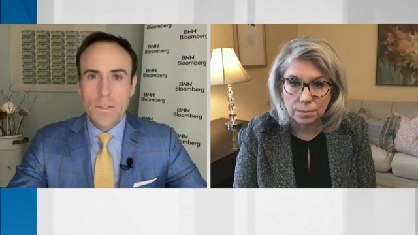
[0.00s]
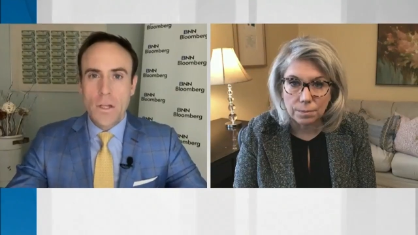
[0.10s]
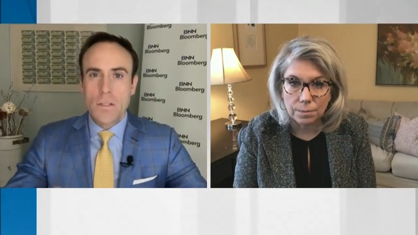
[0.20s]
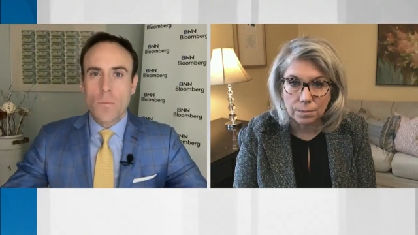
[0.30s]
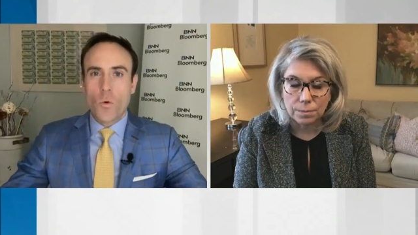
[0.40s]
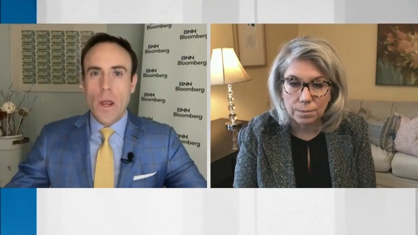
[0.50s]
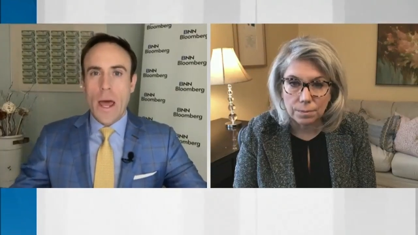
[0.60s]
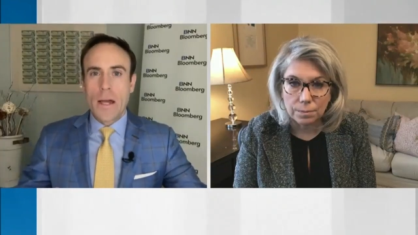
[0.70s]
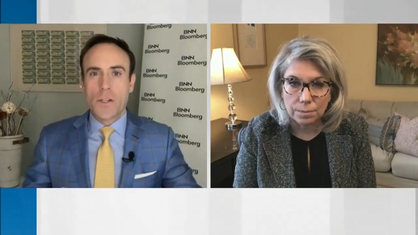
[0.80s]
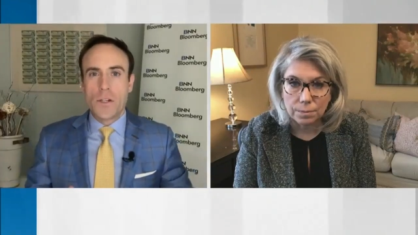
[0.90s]
Speaker 1: Let's get some
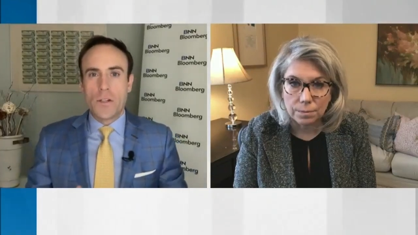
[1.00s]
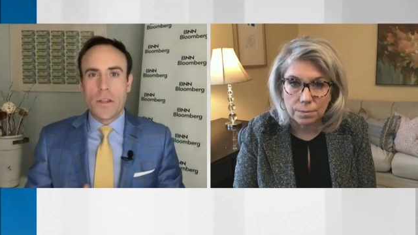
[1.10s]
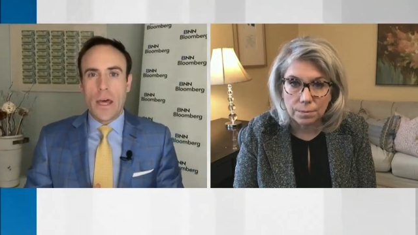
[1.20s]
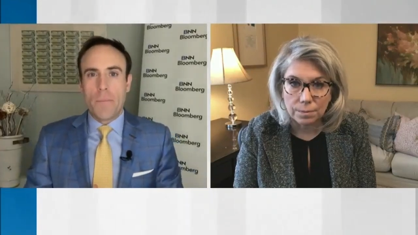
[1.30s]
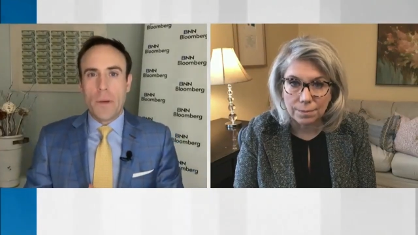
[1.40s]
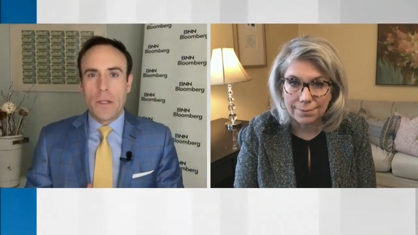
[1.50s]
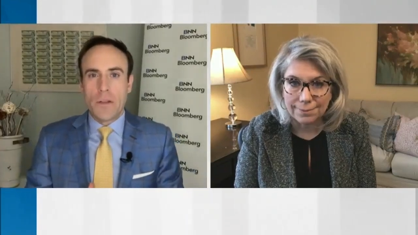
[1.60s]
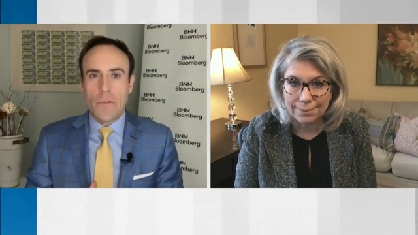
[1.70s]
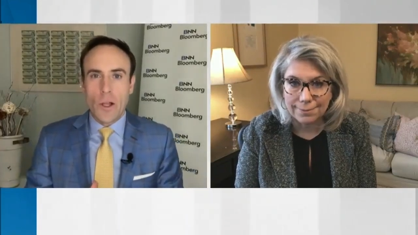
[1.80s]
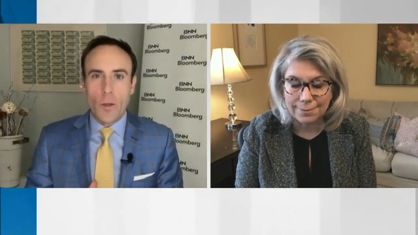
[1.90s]
reaction to that big
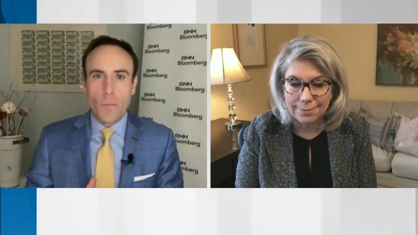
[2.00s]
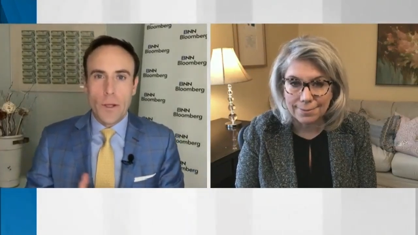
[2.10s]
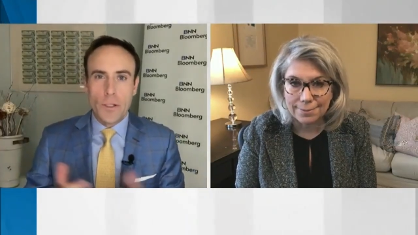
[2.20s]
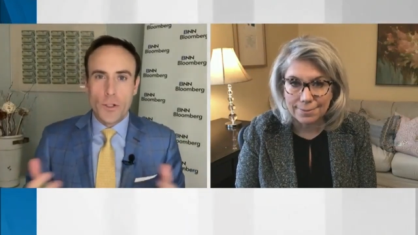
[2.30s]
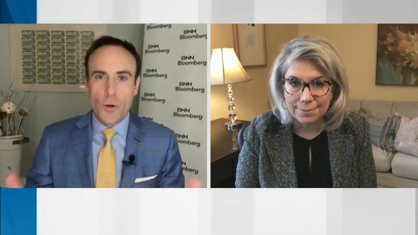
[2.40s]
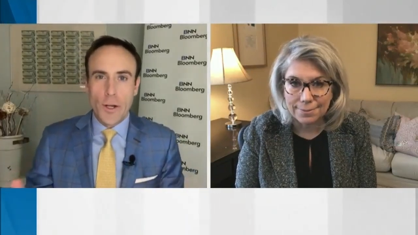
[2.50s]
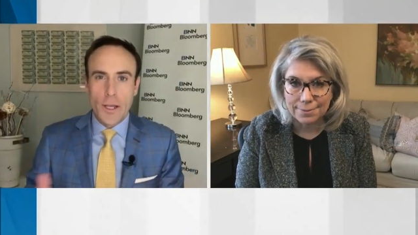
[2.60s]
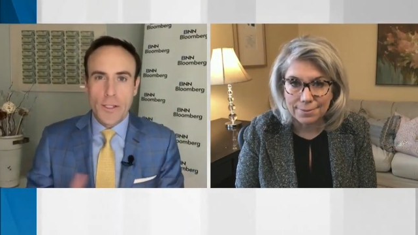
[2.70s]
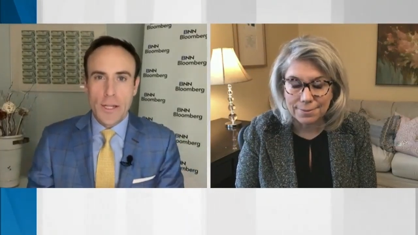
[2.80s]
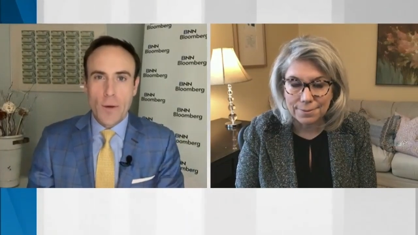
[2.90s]
development.
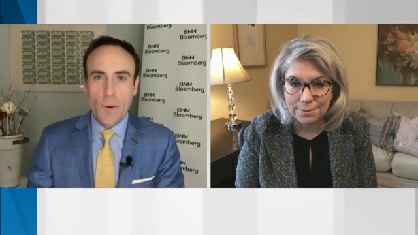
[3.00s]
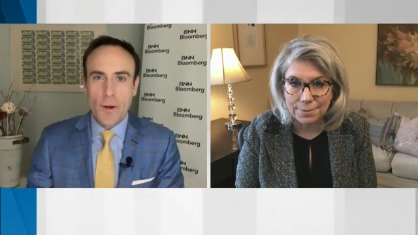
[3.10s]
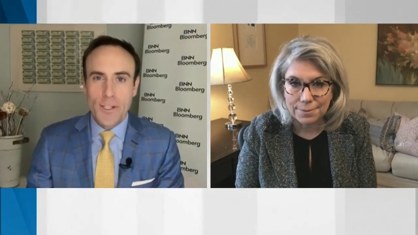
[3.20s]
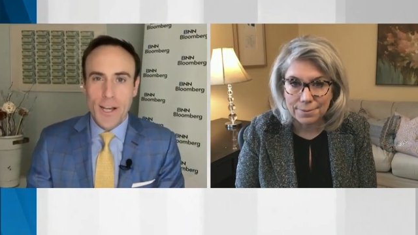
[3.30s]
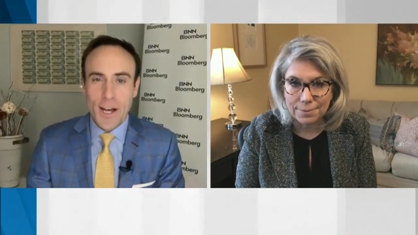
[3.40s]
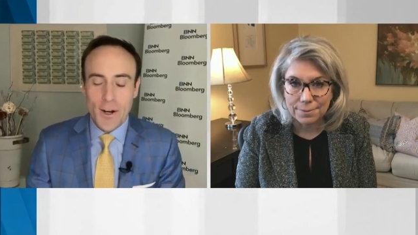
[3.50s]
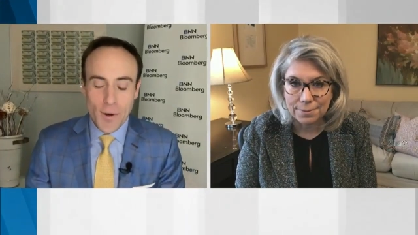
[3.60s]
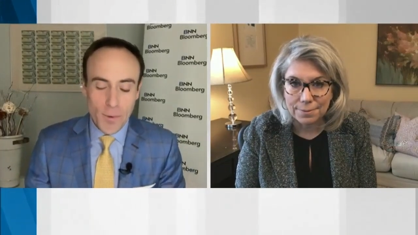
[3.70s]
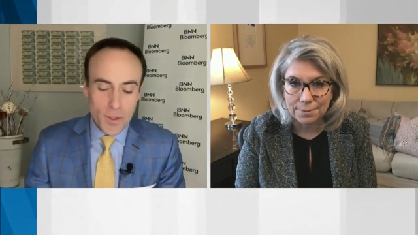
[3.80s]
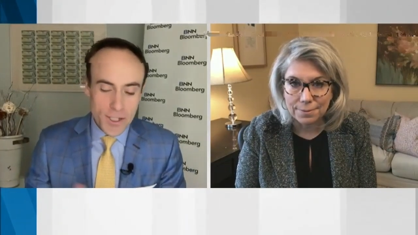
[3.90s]
Joining us now, Maryscott
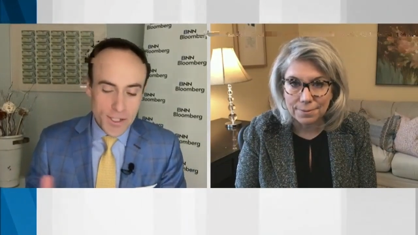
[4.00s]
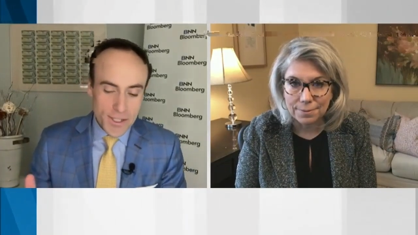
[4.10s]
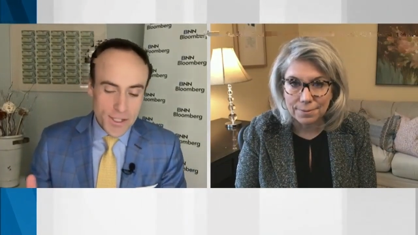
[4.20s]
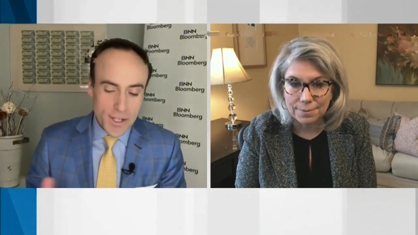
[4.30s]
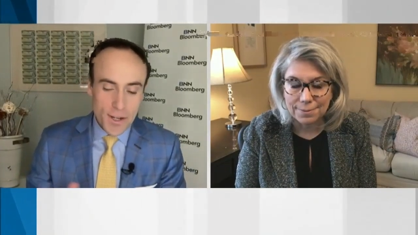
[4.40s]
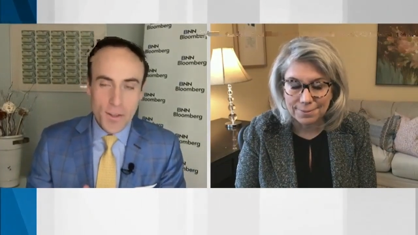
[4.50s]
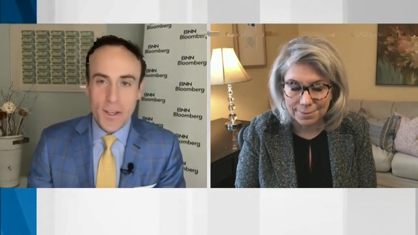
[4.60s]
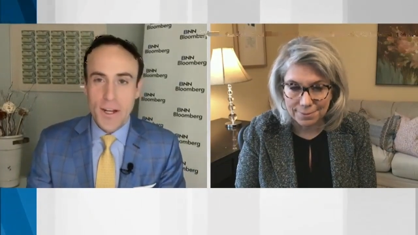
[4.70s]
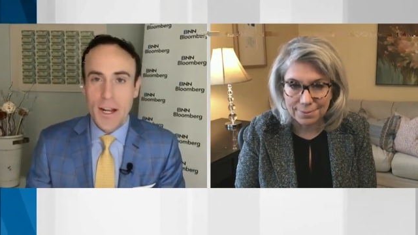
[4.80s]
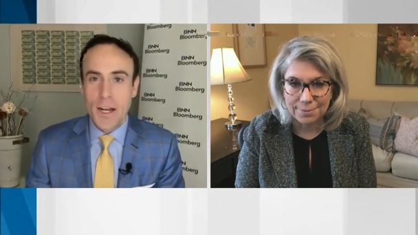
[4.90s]
Greenwood. She's the CEO of the
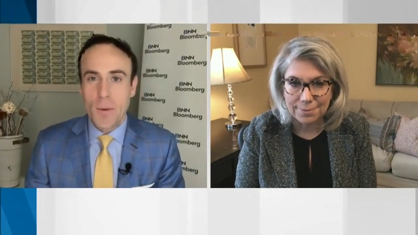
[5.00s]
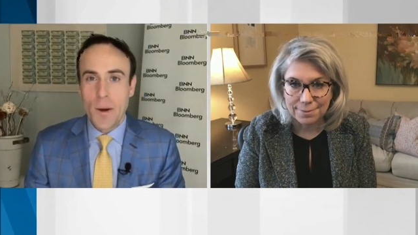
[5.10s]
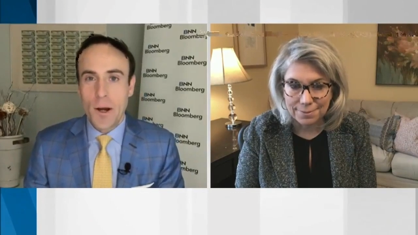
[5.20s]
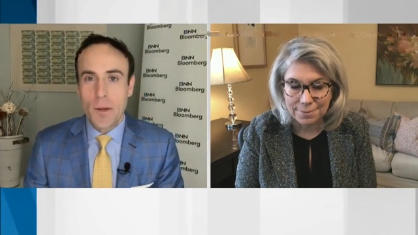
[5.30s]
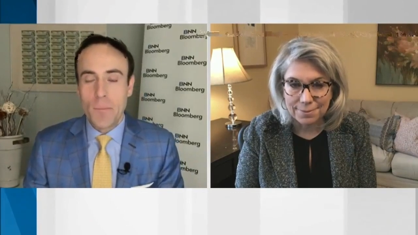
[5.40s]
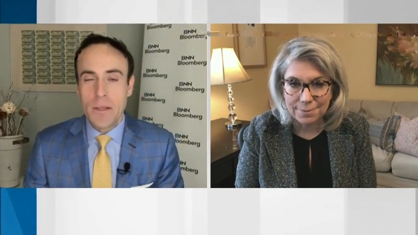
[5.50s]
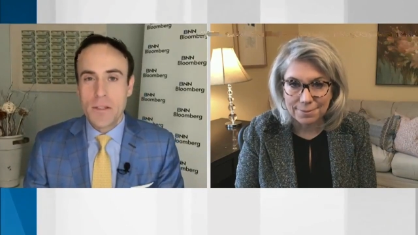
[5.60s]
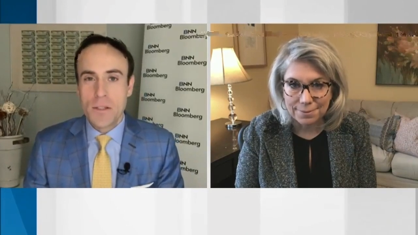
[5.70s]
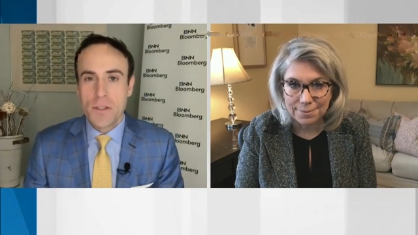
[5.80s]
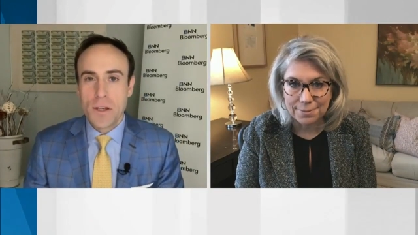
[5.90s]
Canadian American
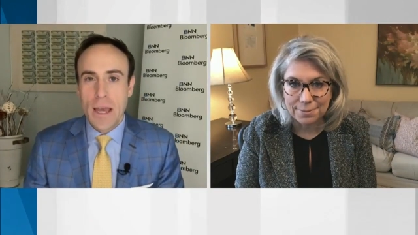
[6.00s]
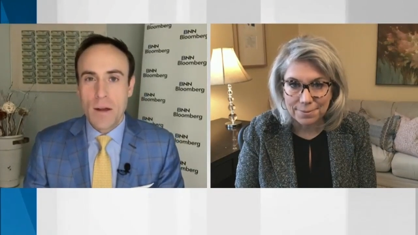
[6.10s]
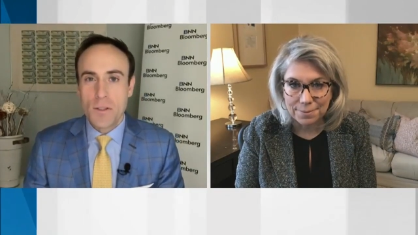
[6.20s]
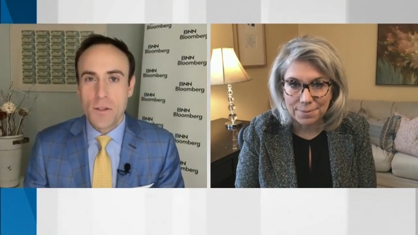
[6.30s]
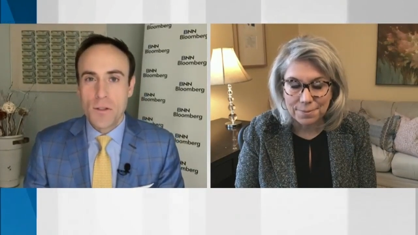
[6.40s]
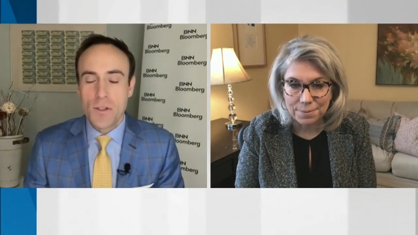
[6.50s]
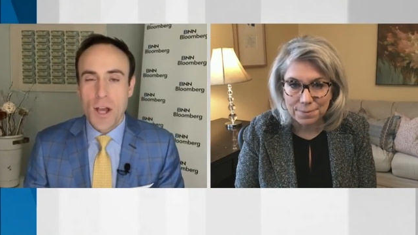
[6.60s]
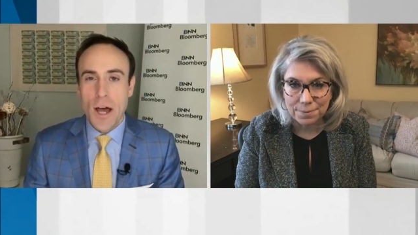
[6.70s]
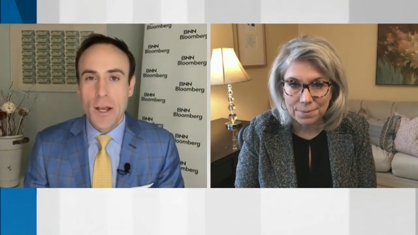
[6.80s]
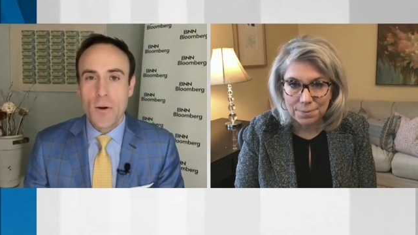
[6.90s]
Business Council.
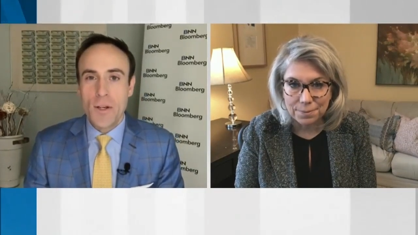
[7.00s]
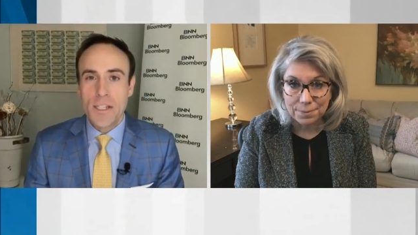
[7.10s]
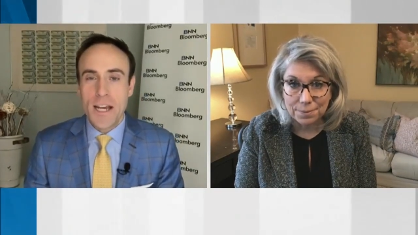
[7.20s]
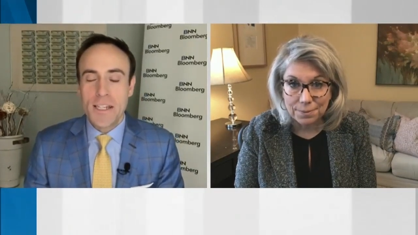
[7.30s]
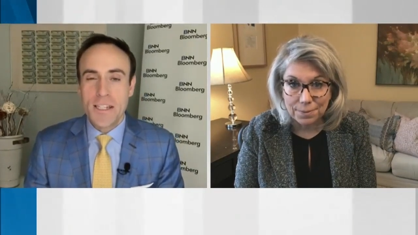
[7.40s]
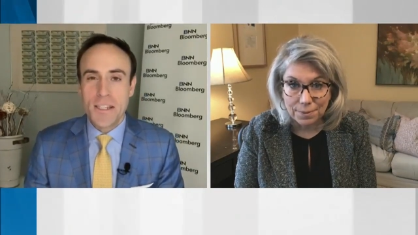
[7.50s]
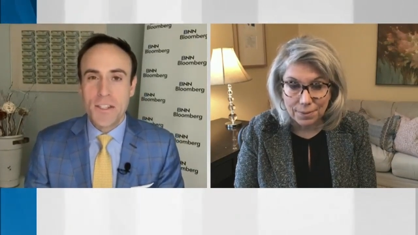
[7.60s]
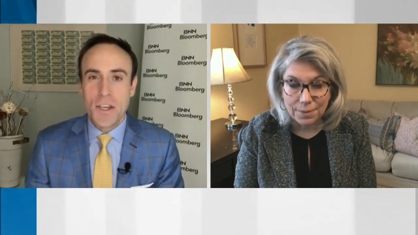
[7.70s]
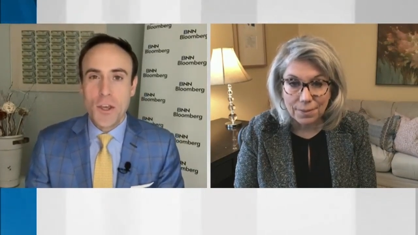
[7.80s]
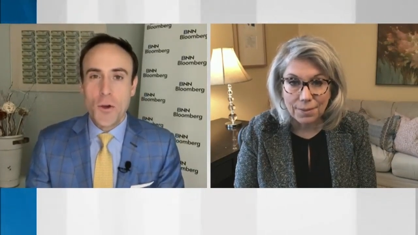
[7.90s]
Scotty, always nice to
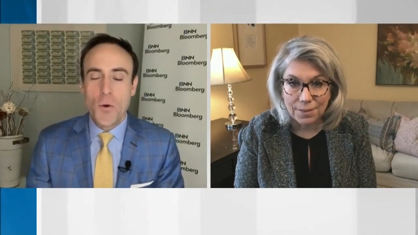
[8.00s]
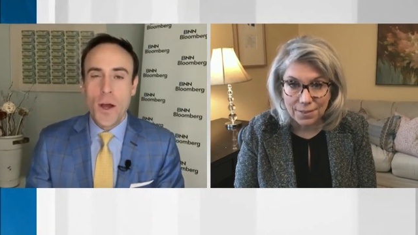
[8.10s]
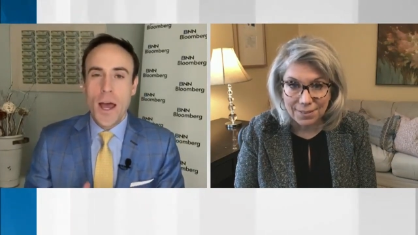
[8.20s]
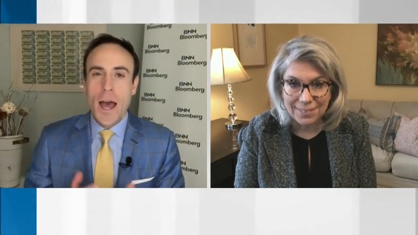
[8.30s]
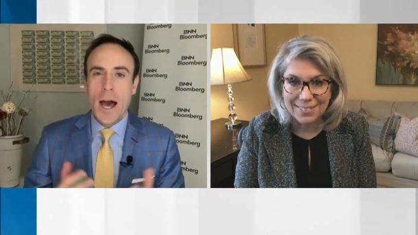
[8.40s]
see you.